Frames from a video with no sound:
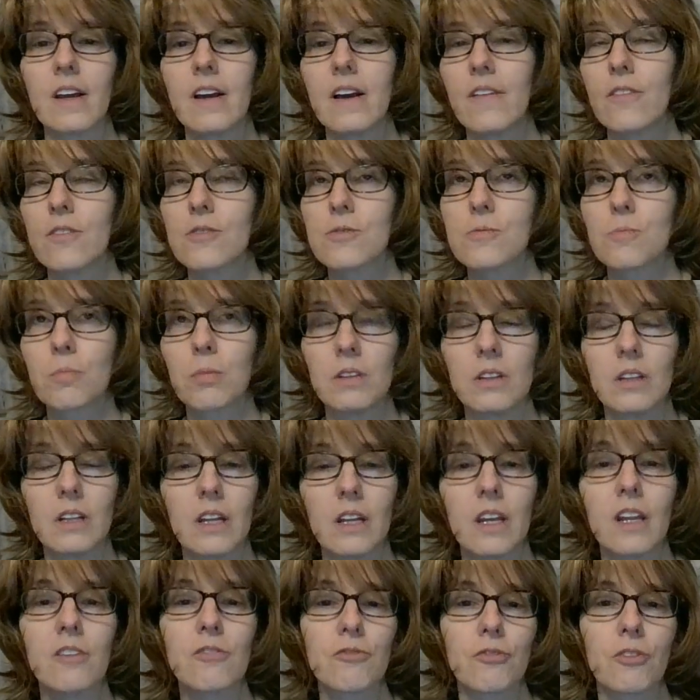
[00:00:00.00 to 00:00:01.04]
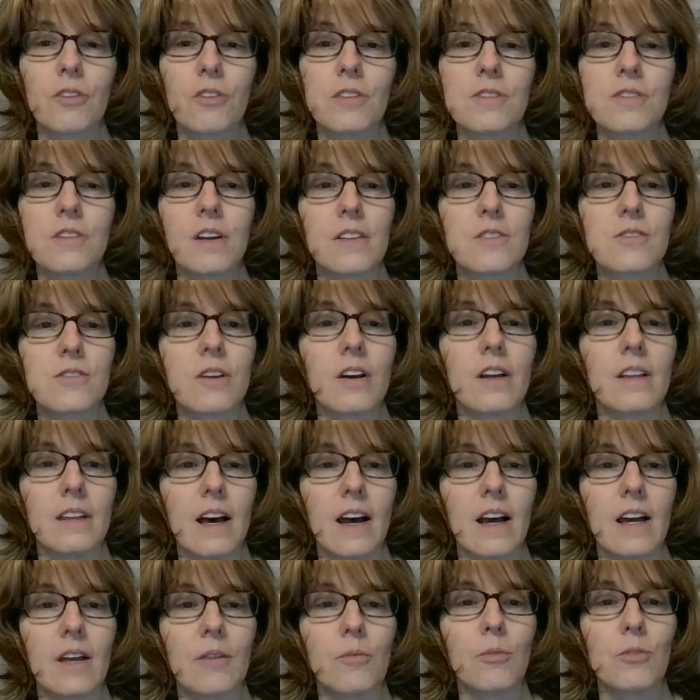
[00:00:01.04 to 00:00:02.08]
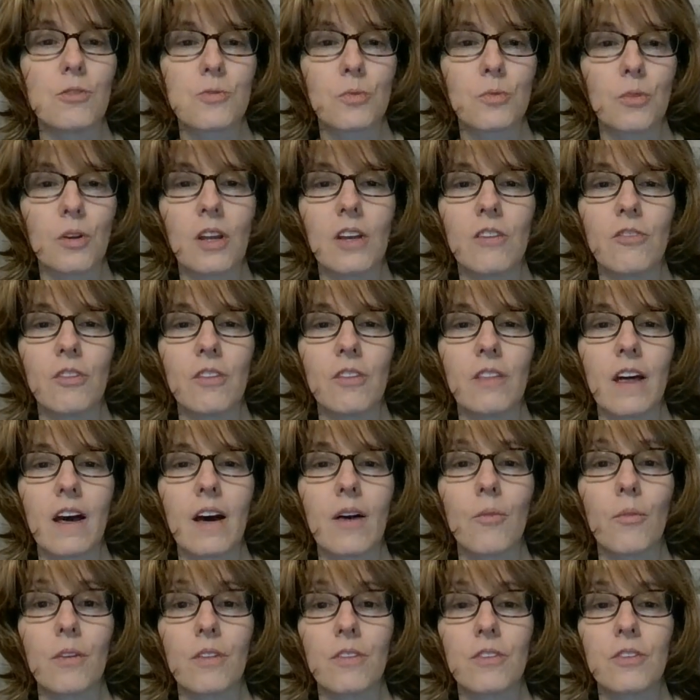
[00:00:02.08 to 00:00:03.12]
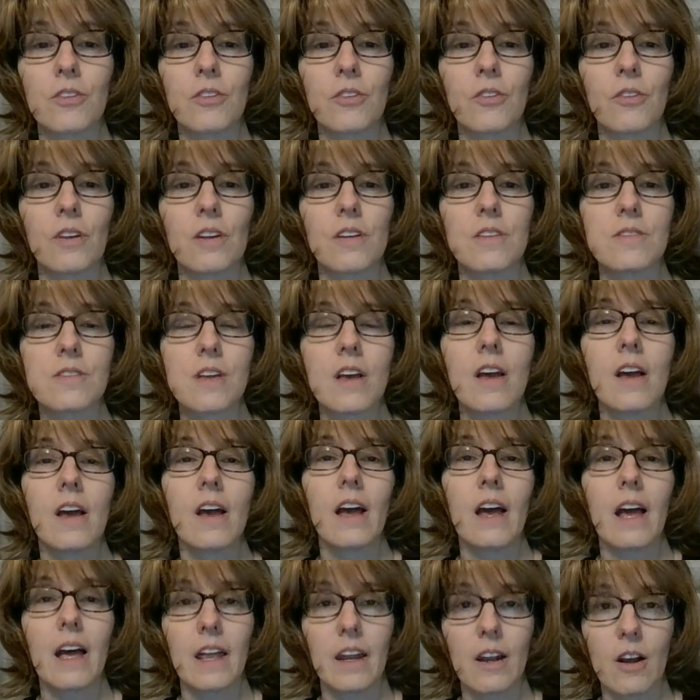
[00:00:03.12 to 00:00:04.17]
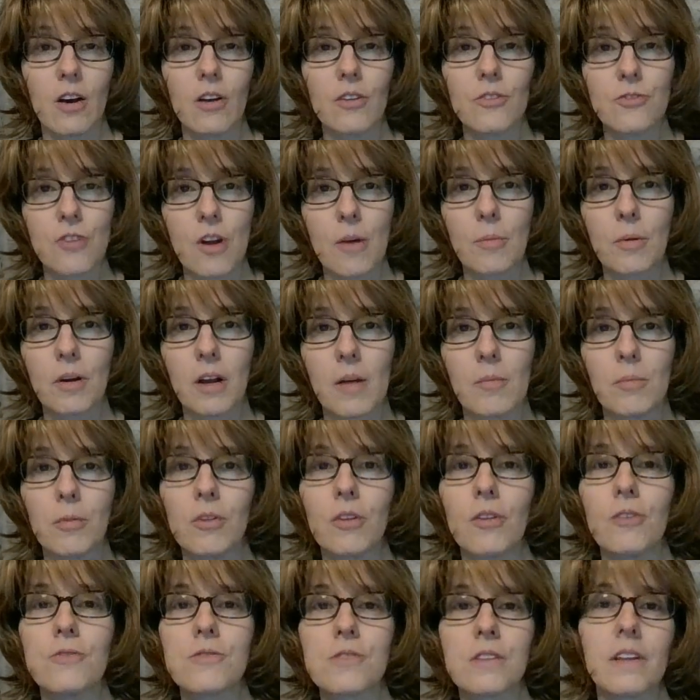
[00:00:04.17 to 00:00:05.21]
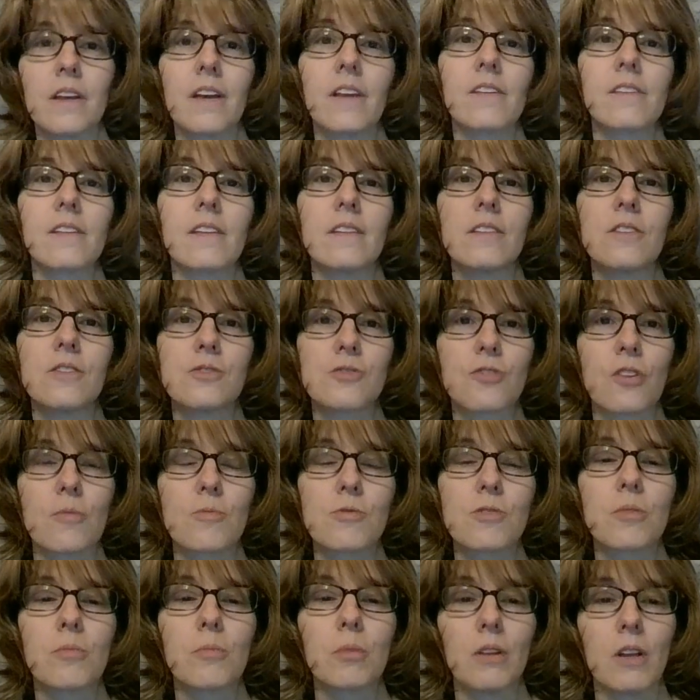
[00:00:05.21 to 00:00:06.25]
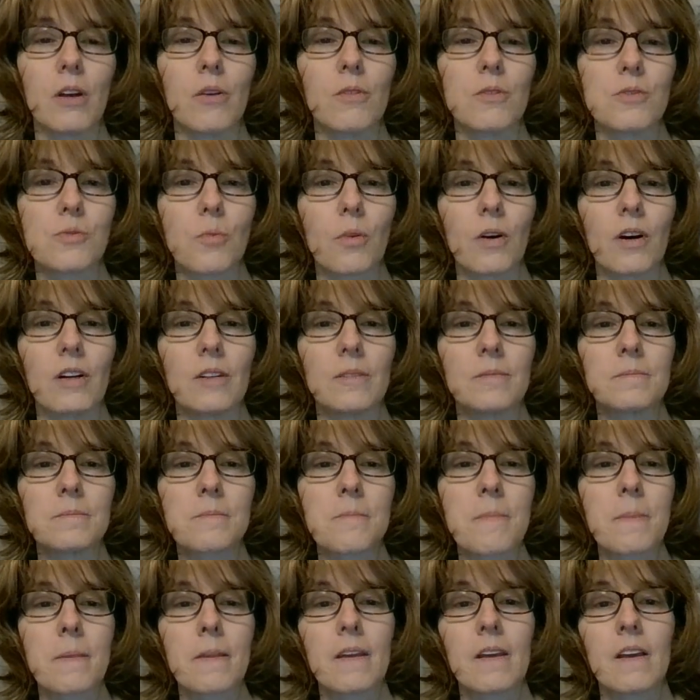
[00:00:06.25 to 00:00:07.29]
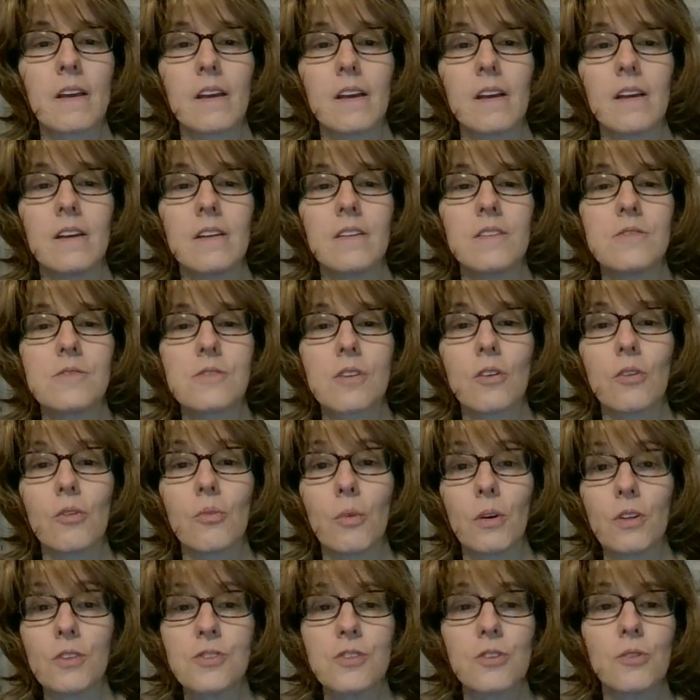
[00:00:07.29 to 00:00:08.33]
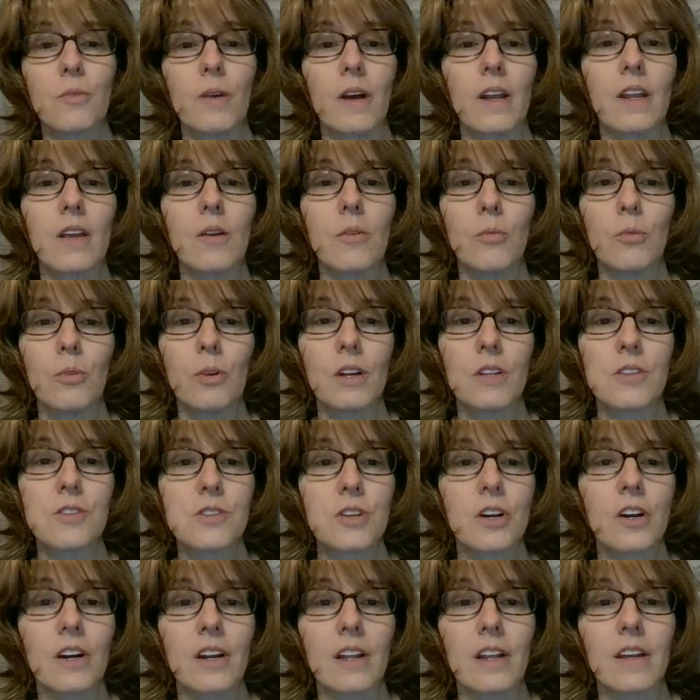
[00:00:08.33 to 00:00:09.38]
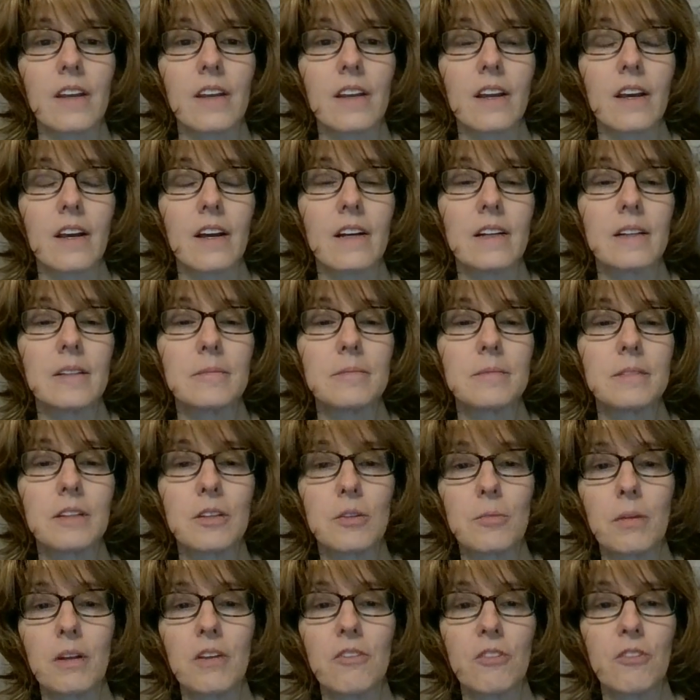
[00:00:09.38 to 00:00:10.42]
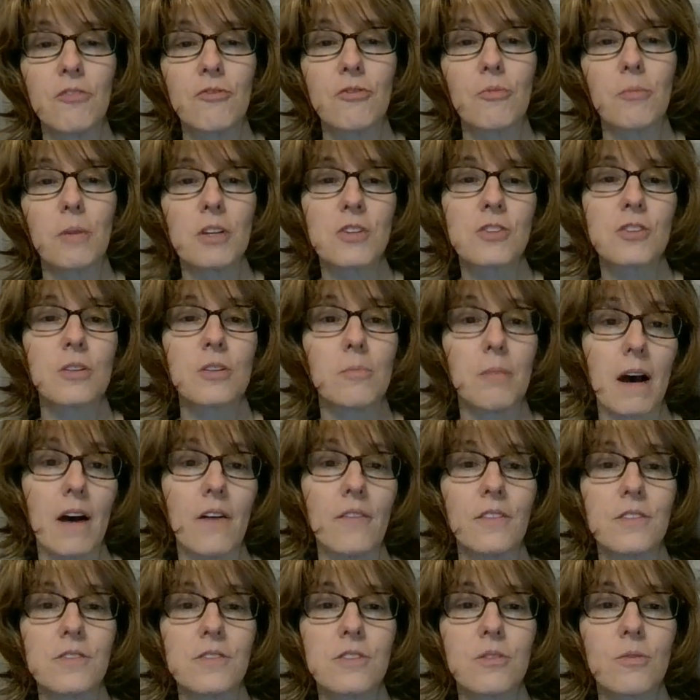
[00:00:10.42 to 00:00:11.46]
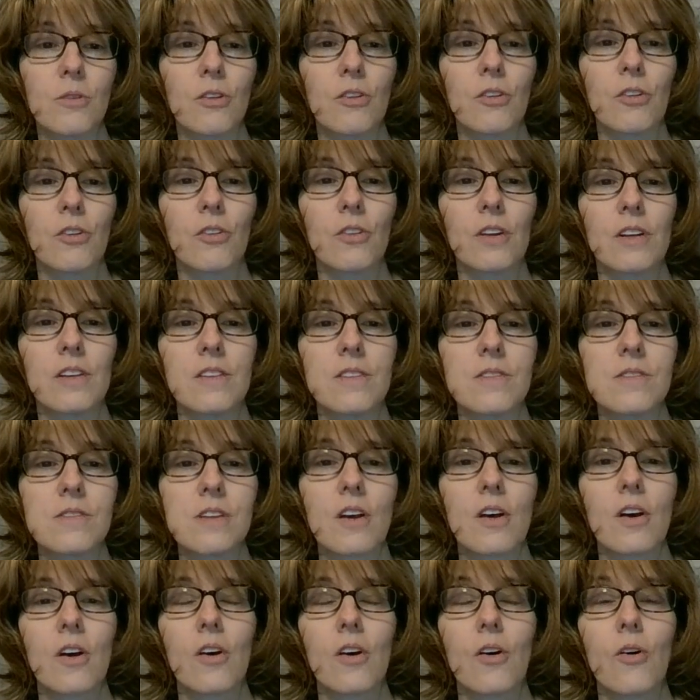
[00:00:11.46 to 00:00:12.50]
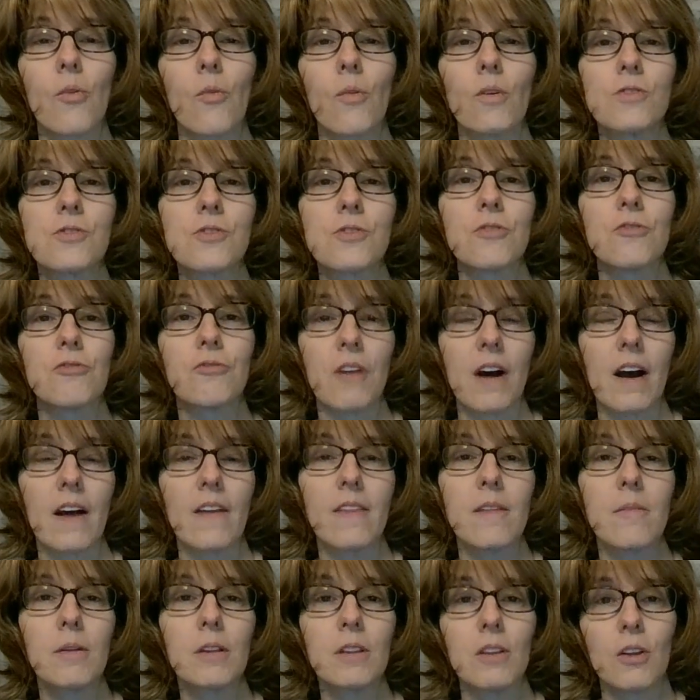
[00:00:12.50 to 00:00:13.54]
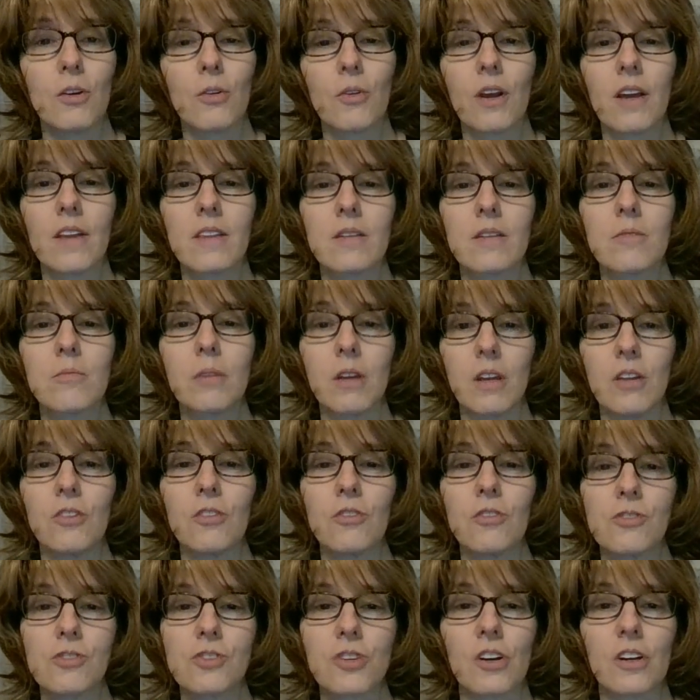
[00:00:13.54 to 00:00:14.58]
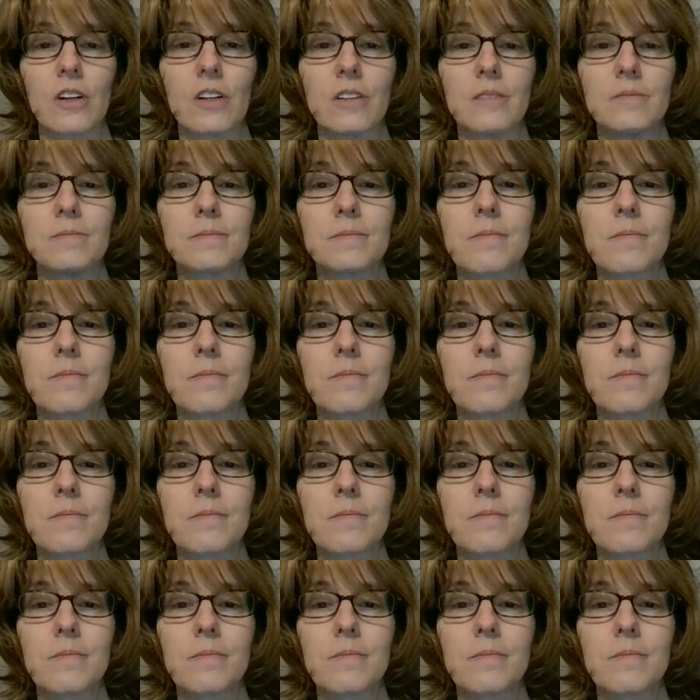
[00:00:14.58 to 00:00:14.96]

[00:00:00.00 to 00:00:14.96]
there's plenty of free sites online which will give you that with the degrees, and I'll drop a couple of those links in the description below as well. So once you're ready, we'll get started. A little bit of information about the 0 degrees. Once you find them and locate them in your chart,